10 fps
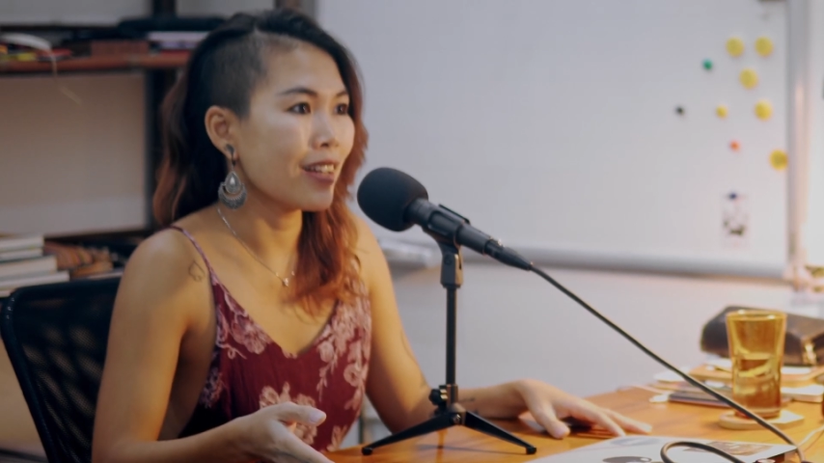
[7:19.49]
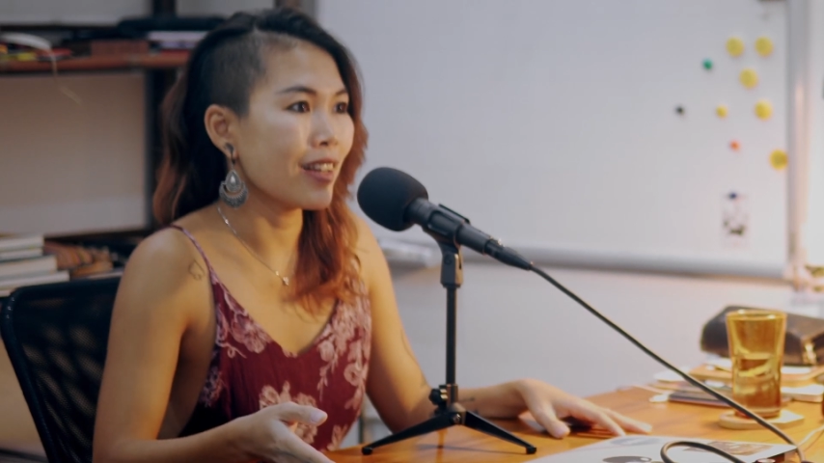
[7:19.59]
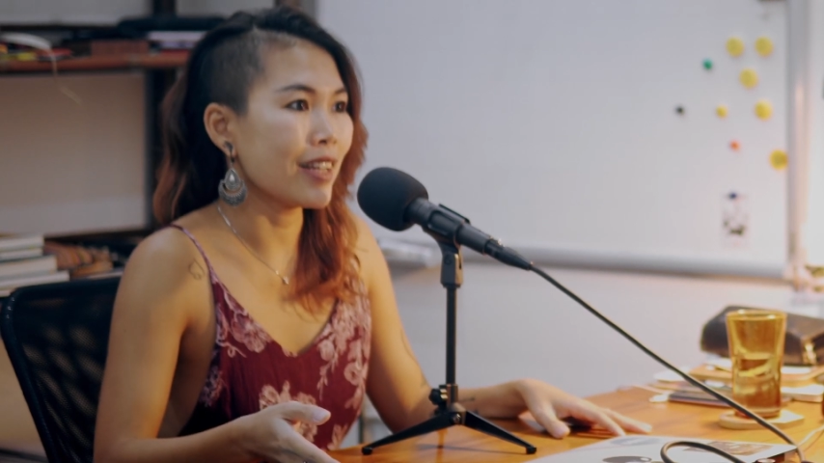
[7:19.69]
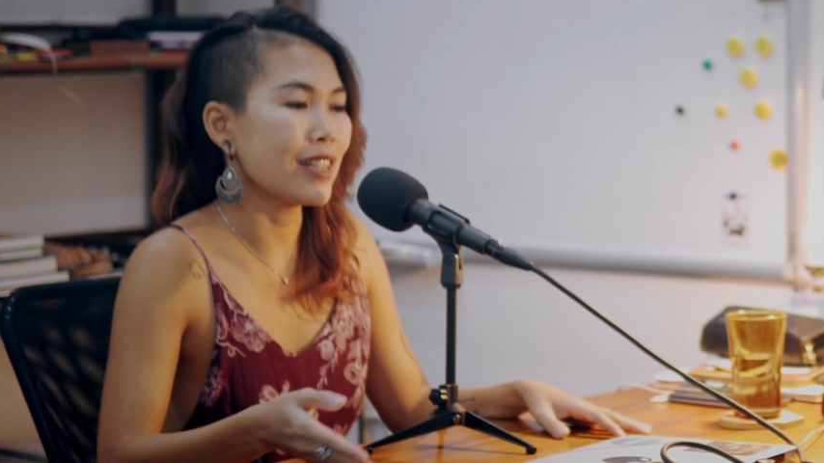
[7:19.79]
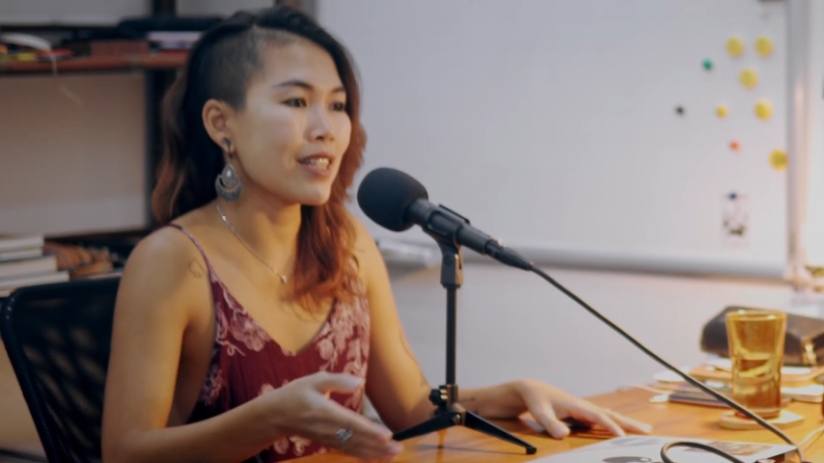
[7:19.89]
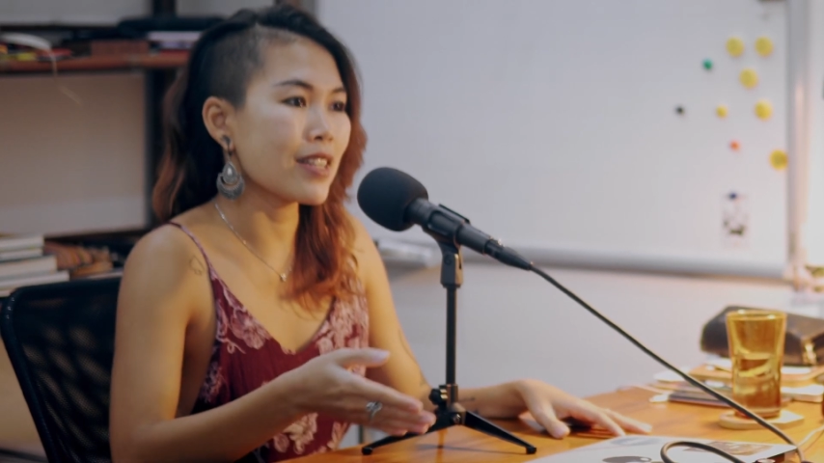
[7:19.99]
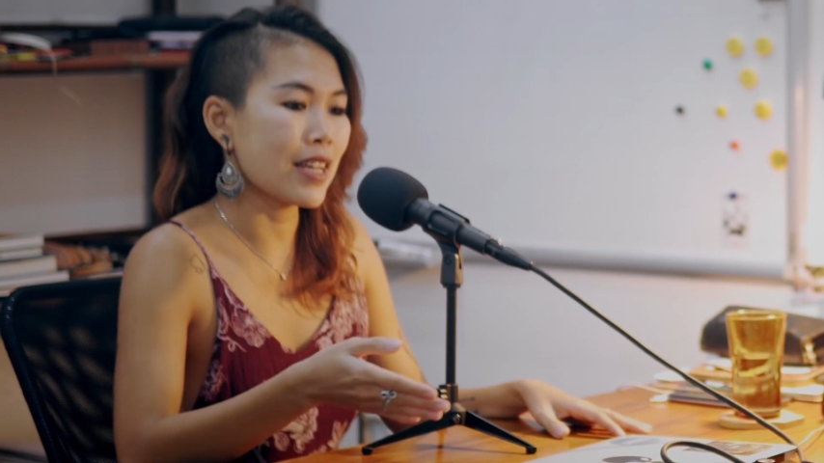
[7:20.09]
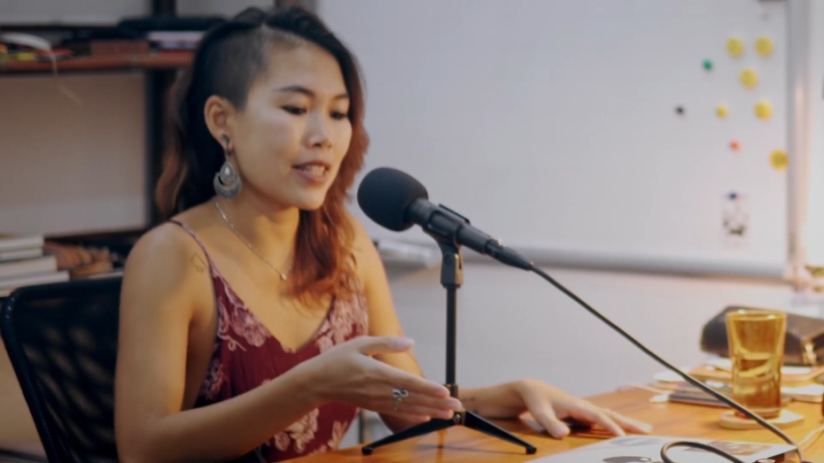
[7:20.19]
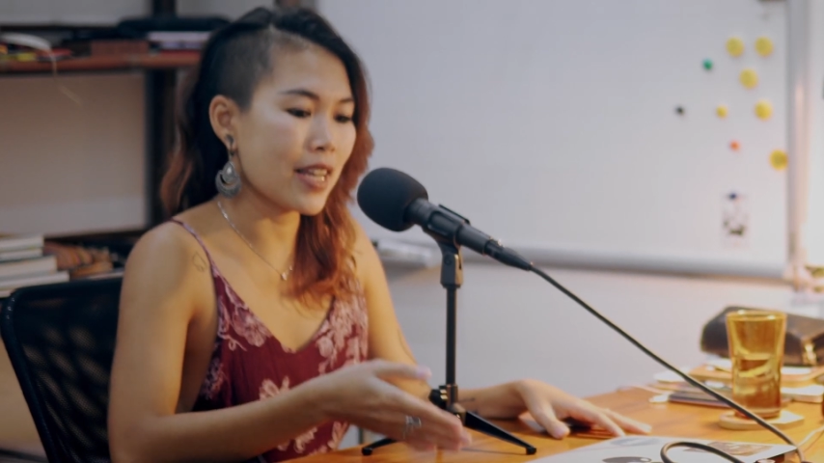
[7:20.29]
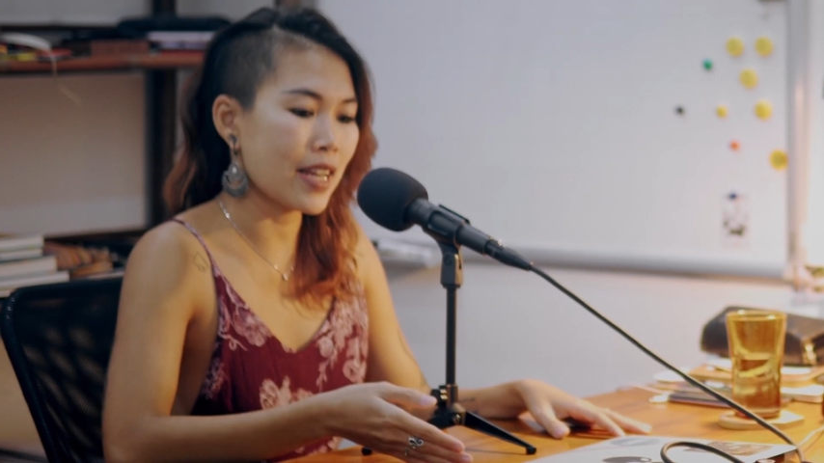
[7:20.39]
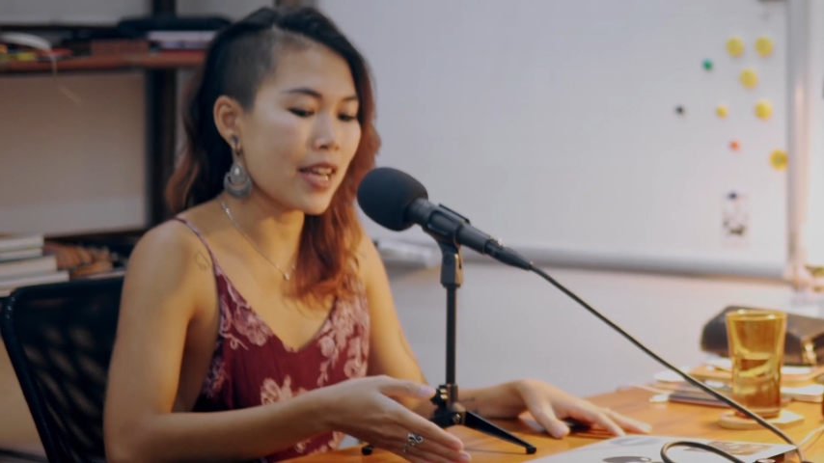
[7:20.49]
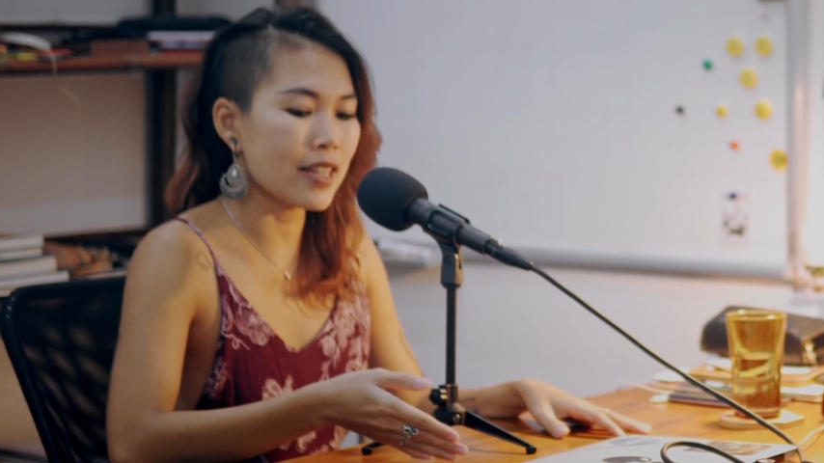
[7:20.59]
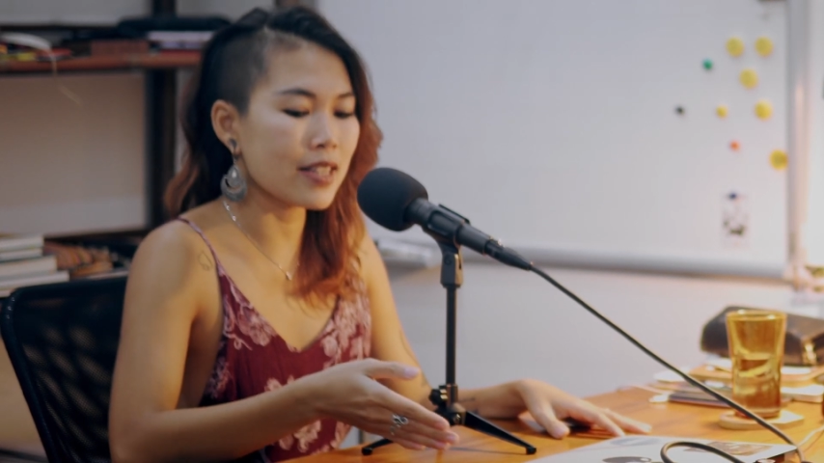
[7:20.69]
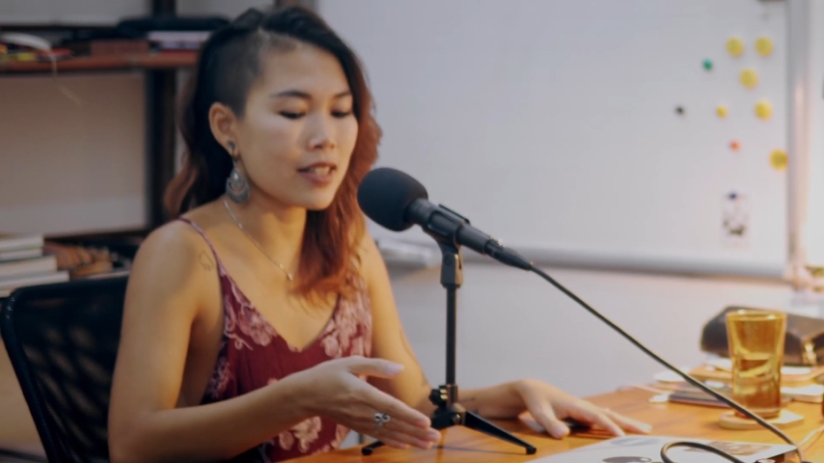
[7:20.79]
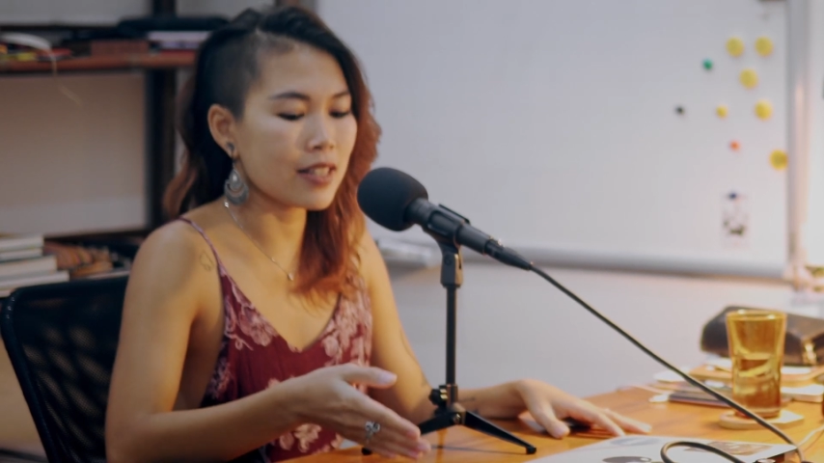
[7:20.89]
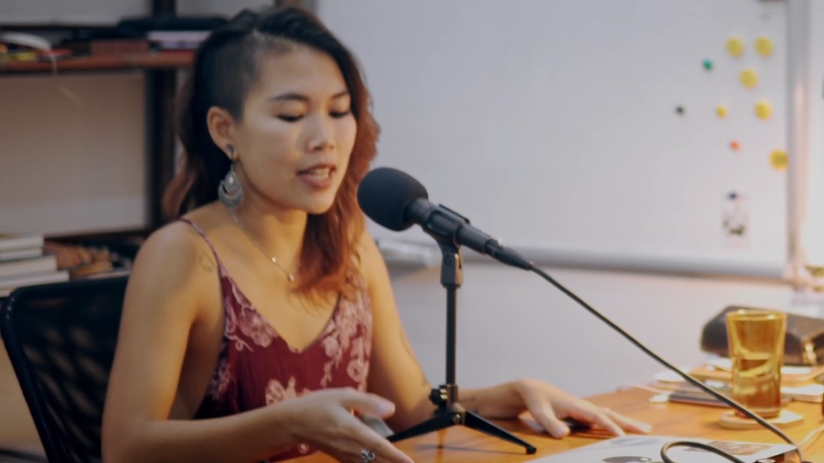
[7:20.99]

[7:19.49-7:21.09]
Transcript: Like let's say 10S,